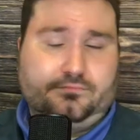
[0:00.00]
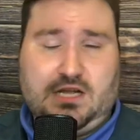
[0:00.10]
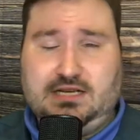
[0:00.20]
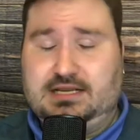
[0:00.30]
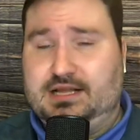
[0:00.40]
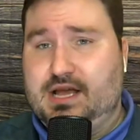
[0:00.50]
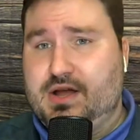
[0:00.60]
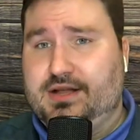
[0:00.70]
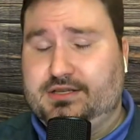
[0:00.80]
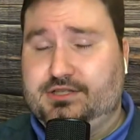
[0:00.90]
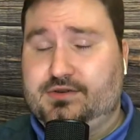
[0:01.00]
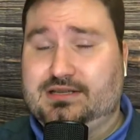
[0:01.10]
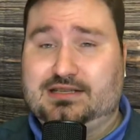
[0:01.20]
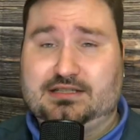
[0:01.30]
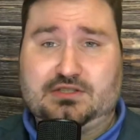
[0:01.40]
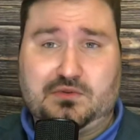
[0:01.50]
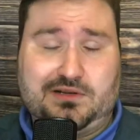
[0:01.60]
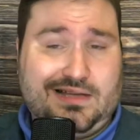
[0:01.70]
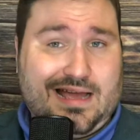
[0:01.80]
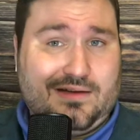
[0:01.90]
I can tell you, LSU has
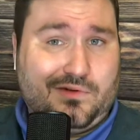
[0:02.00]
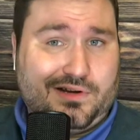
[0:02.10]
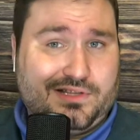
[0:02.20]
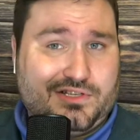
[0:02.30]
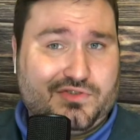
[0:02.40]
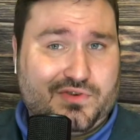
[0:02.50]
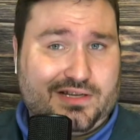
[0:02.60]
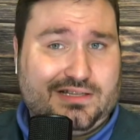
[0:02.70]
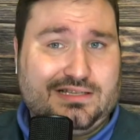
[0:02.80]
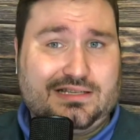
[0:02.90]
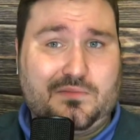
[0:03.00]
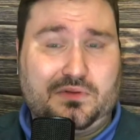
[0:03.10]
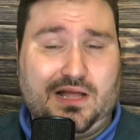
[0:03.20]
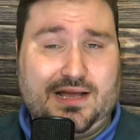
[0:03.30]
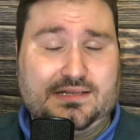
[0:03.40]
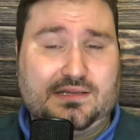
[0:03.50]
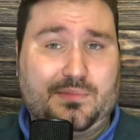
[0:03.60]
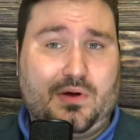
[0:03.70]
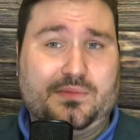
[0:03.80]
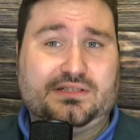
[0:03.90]
historically had one of the strictest compliance
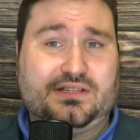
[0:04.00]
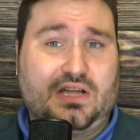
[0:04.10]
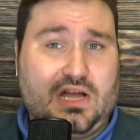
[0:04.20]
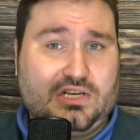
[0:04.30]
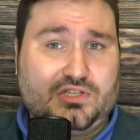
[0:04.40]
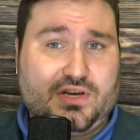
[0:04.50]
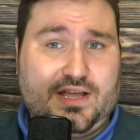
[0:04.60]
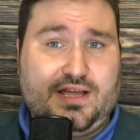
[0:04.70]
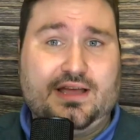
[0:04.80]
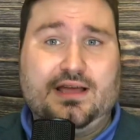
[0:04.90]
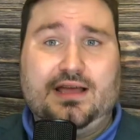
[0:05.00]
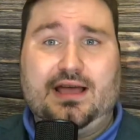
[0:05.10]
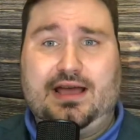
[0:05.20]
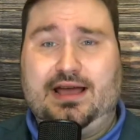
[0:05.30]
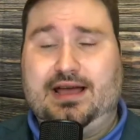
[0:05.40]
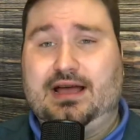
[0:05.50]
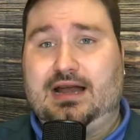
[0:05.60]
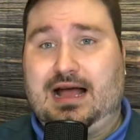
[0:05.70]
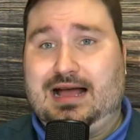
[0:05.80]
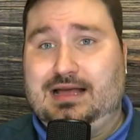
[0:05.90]
departments in the country.
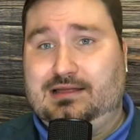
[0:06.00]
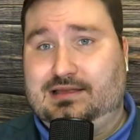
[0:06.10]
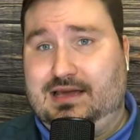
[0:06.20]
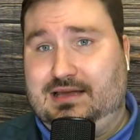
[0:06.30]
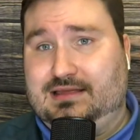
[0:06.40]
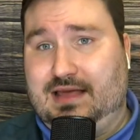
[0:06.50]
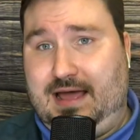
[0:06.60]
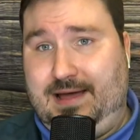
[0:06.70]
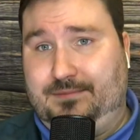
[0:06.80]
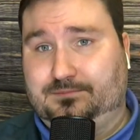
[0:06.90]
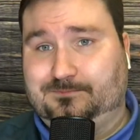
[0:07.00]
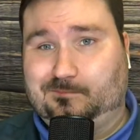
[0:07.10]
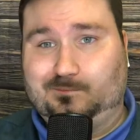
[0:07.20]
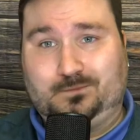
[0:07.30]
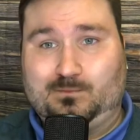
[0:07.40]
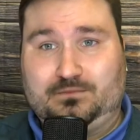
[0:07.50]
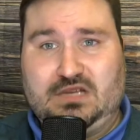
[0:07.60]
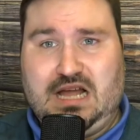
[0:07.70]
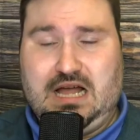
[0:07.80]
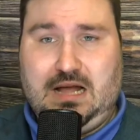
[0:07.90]
And I think that
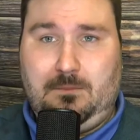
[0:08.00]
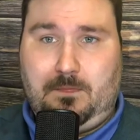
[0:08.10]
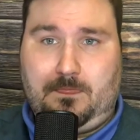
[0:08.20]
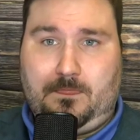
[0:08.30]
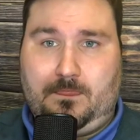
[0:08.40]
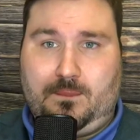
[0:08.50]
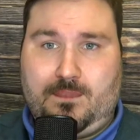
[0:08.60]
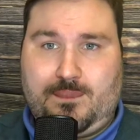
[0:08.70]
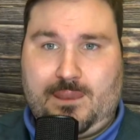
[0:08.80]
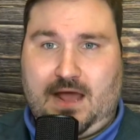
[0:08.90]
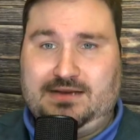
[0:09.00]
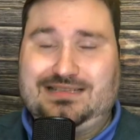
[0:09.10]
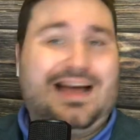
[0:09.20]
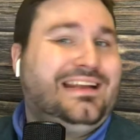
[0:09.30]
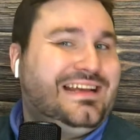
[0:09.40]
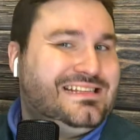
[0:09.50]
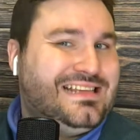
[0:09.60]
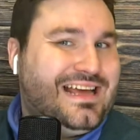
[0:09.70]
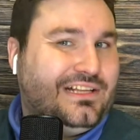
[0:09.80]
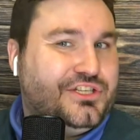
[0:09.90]
I'd like to
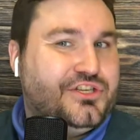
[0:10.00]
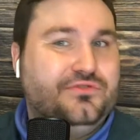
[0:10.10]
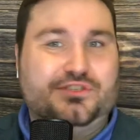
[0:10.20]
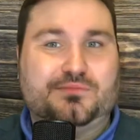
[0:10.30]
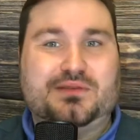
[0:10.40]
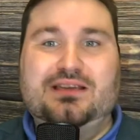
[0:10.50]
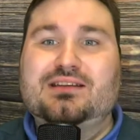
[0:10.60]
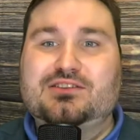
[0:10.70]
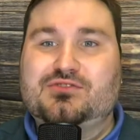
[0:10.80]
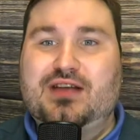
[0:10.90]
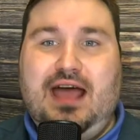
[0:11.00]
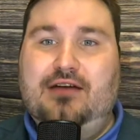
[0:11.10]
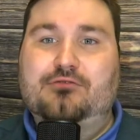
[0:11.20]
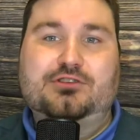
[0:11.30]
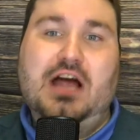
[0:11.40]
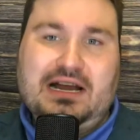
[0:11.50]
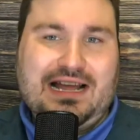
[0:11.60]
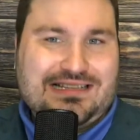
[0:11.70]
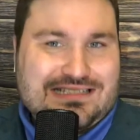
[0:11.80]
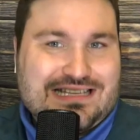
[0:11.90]
see LSU just be industry average. I'd
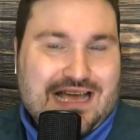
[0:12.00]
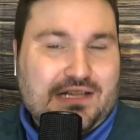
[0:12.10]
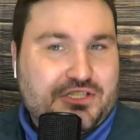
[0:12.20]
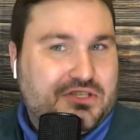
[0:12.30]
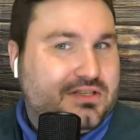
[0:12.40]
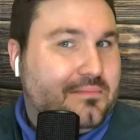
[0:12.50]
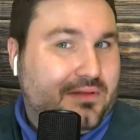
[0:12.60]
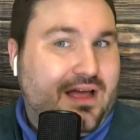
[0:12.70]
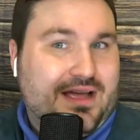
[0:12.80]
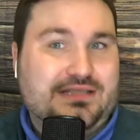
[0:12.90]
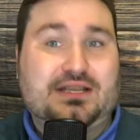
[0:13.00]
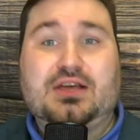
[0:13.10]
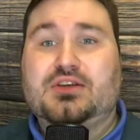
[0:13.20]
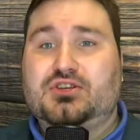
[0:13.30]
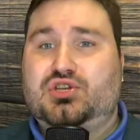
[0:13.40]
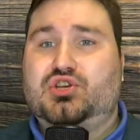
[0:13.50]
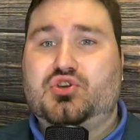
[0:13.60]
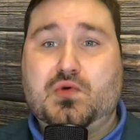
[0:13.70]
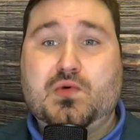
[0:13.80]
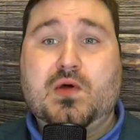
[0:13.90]
like to see LSU's compliance
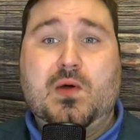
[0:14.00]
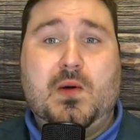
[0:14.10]
do